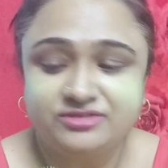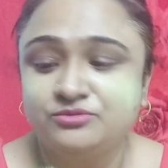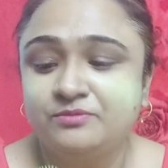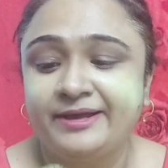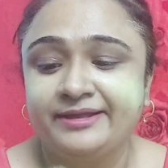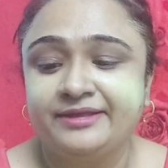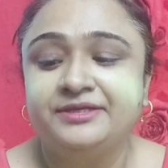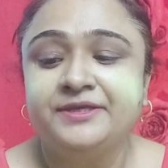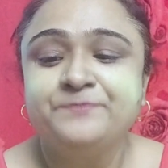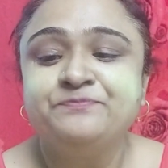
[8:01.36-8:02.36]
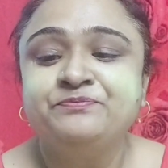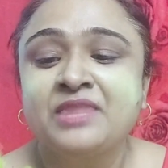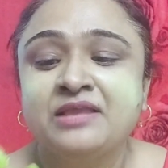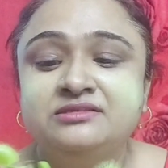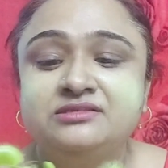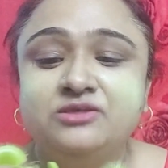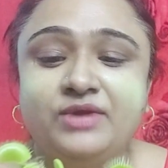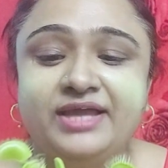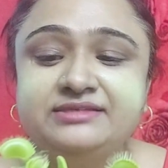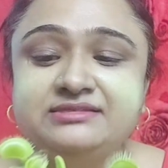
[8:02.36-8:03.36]
buy it. So
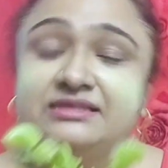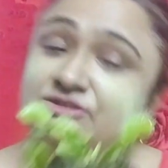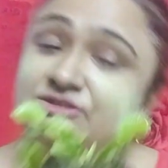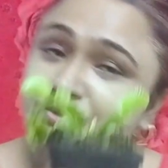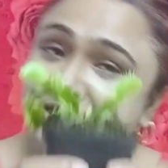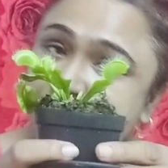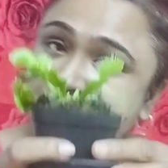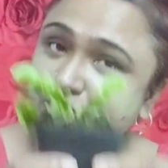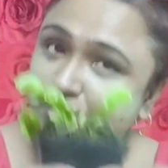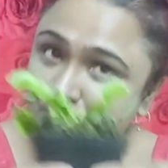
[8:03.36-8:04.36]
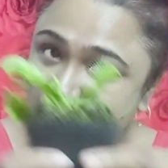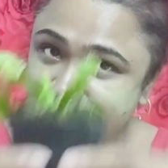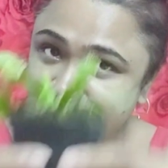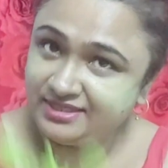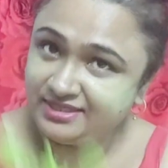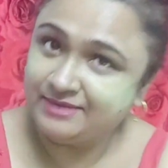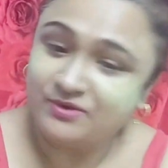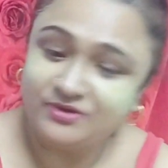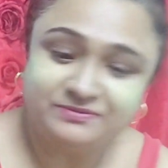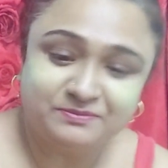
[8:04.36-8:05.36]
guys, do let me know what you think
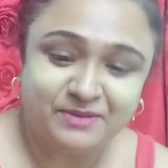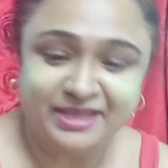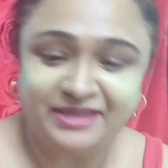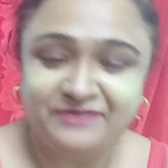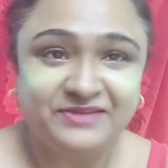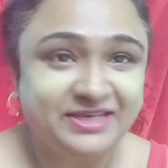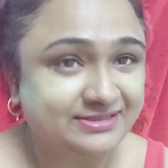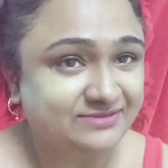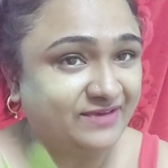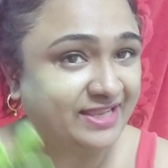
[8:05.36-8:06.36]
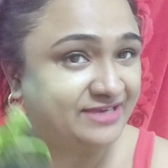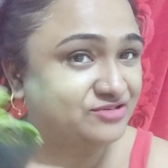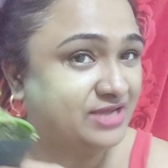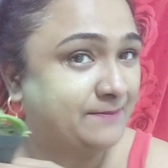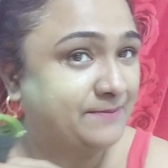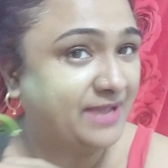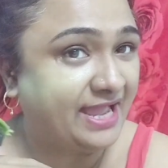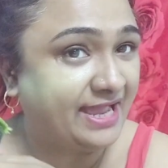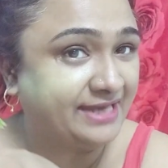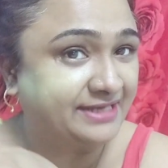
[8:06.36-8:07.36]
about my Venus flytrap,
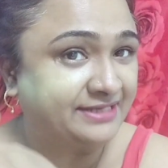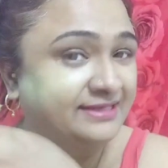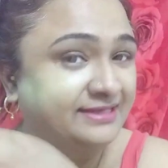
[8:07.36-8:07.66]
and